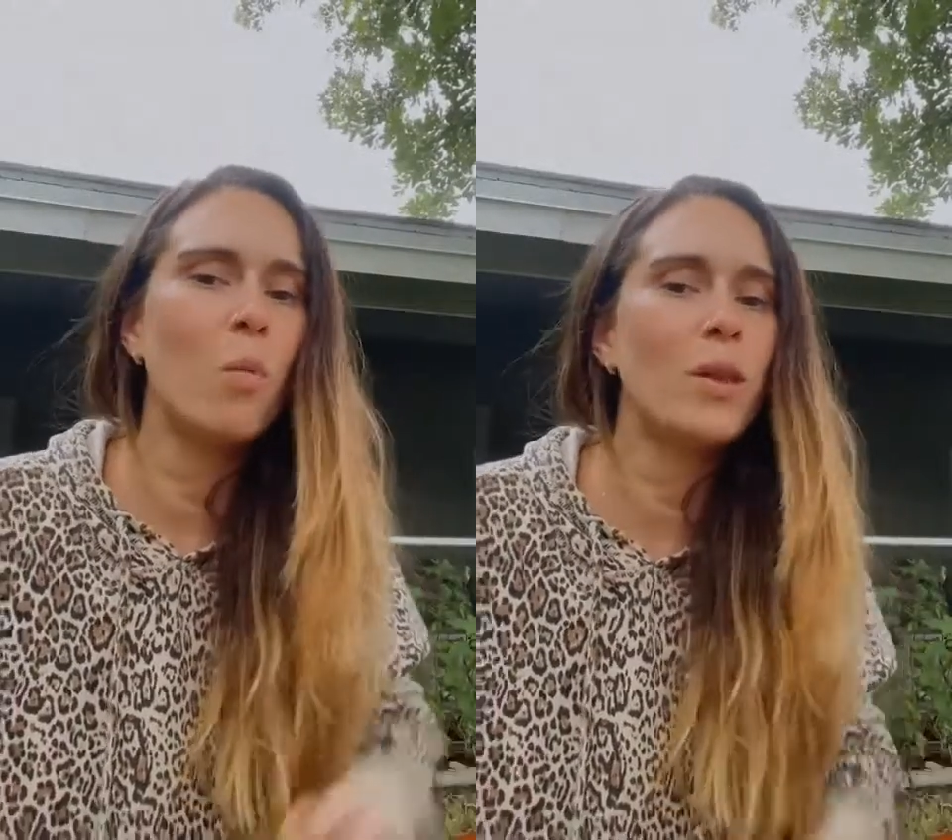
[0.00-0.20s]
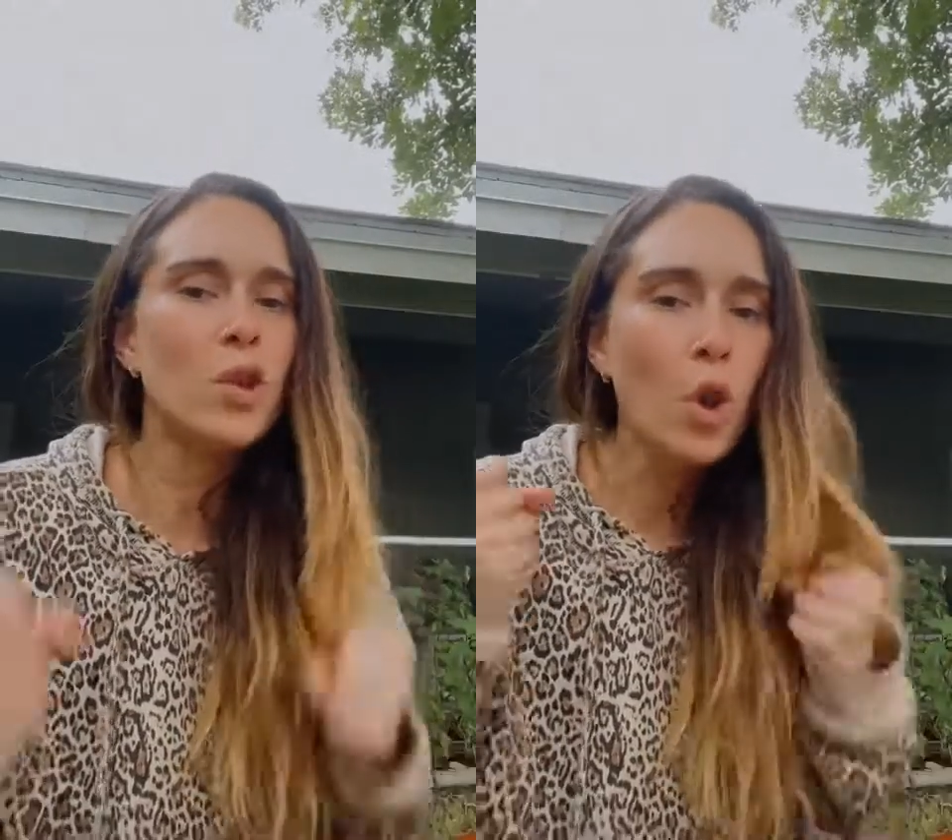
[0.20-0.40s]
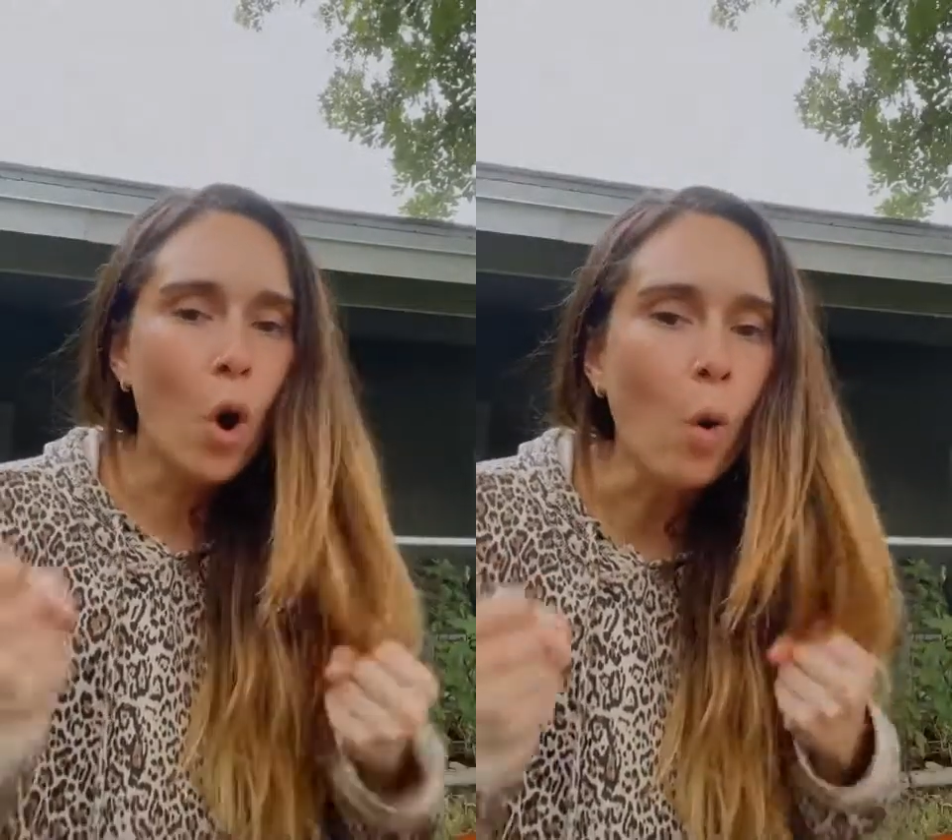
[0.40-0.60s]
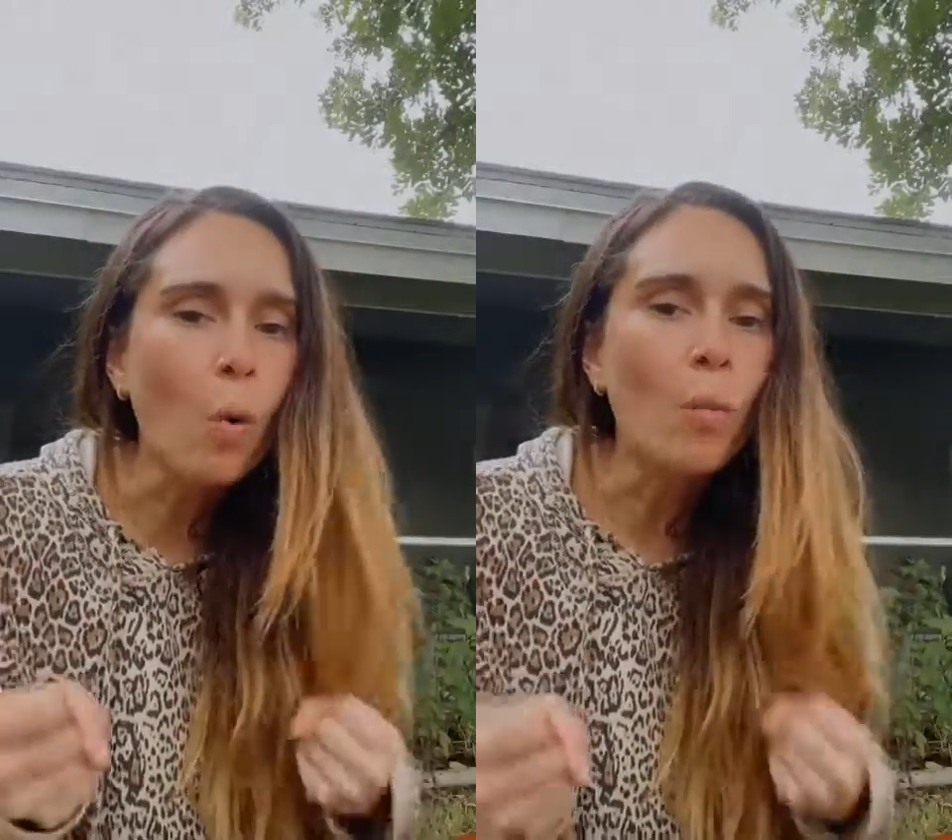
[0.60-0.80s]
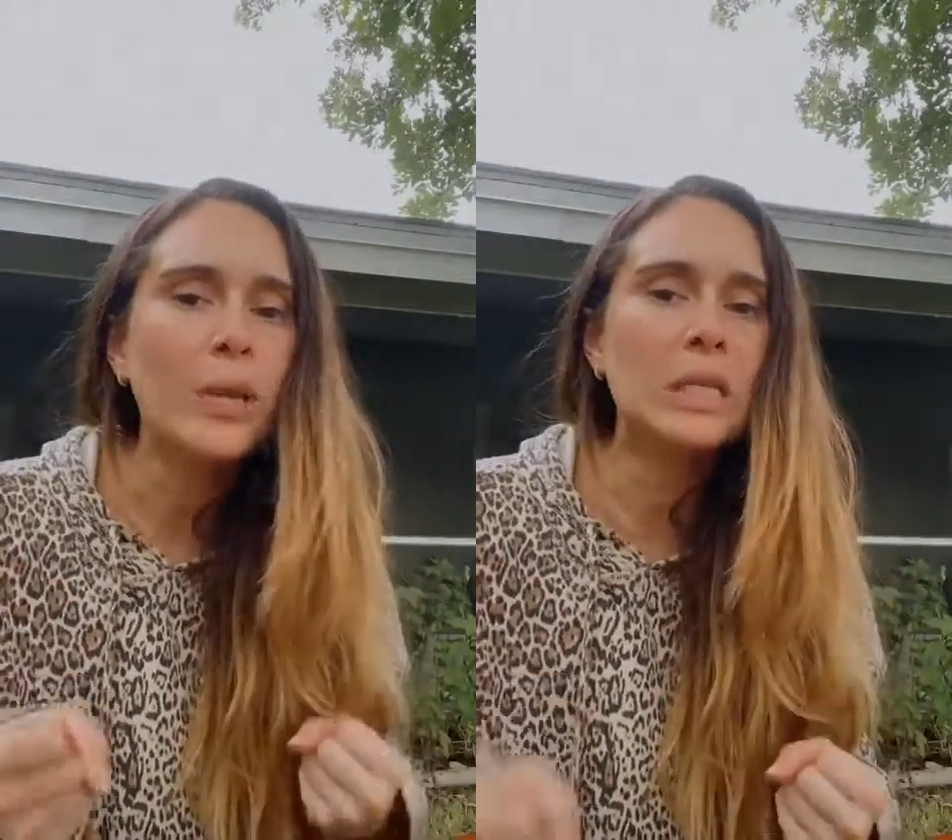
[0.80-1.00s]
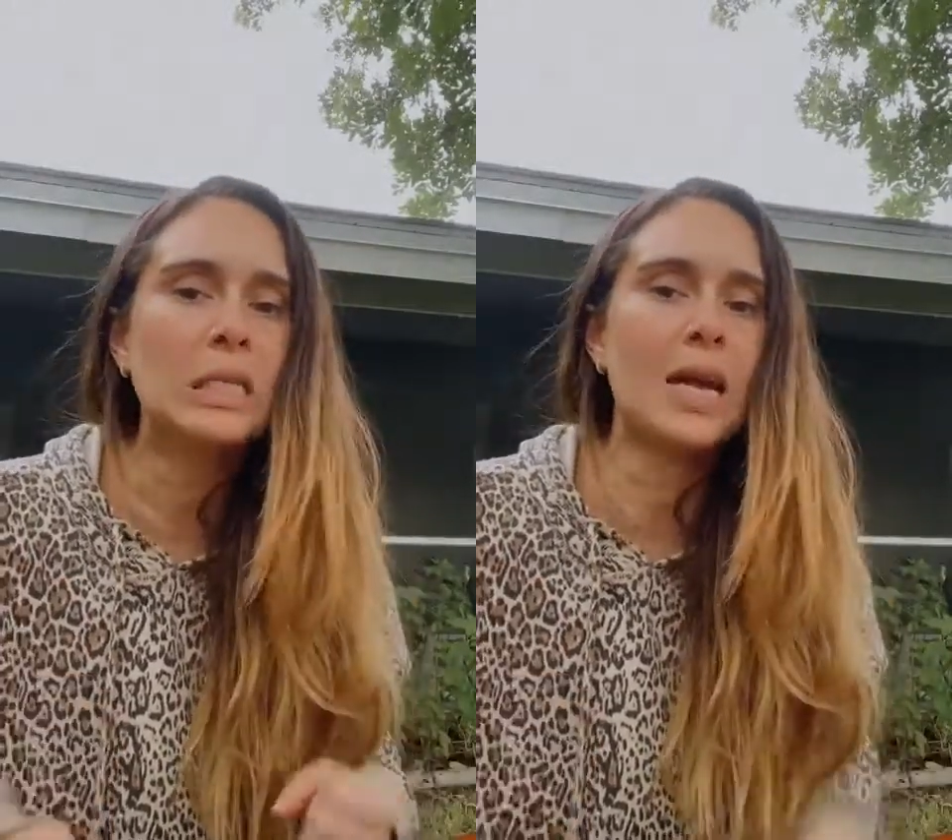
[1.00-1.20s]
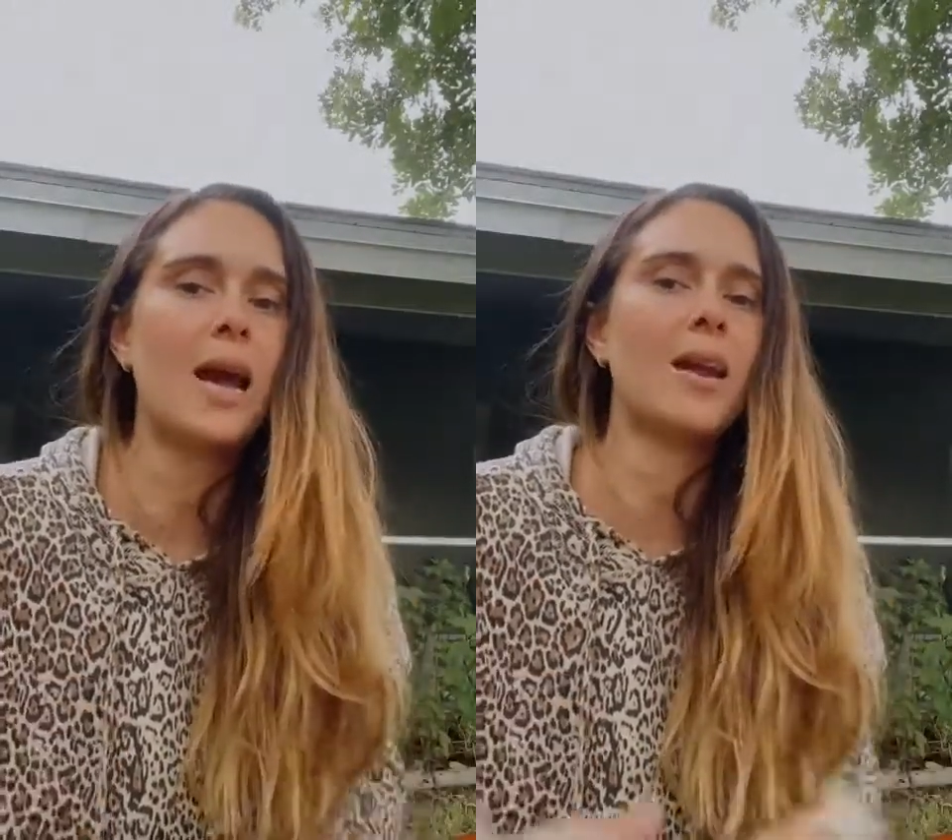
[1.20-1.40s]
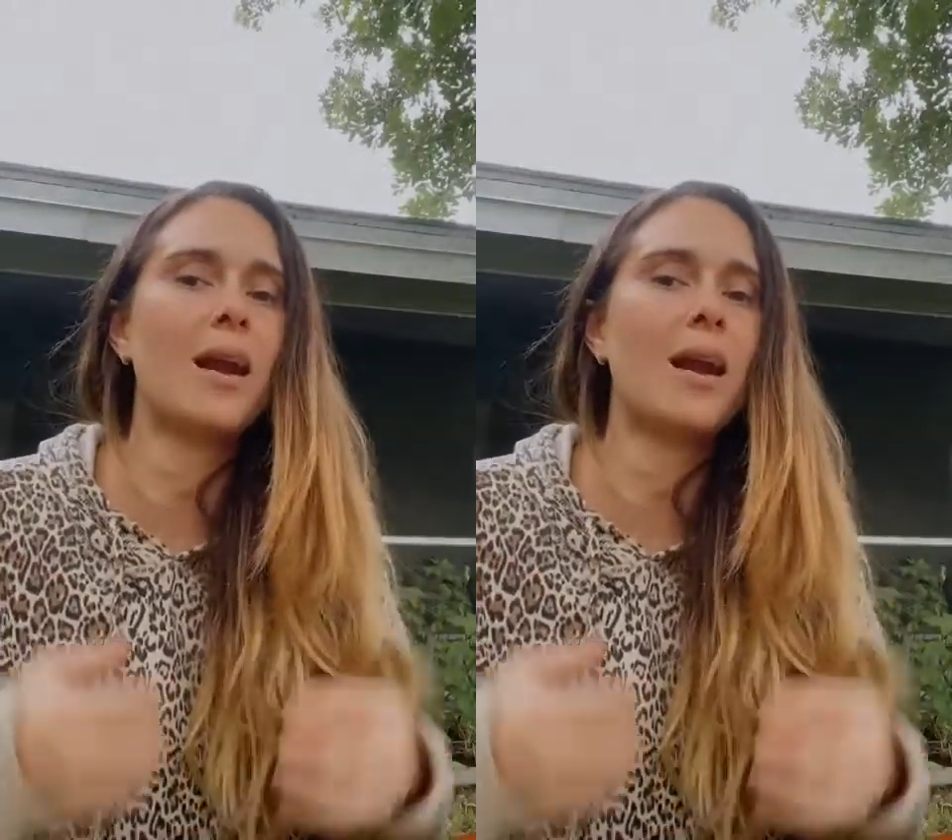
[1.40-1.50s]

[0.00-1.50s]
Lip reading: We know what we desire,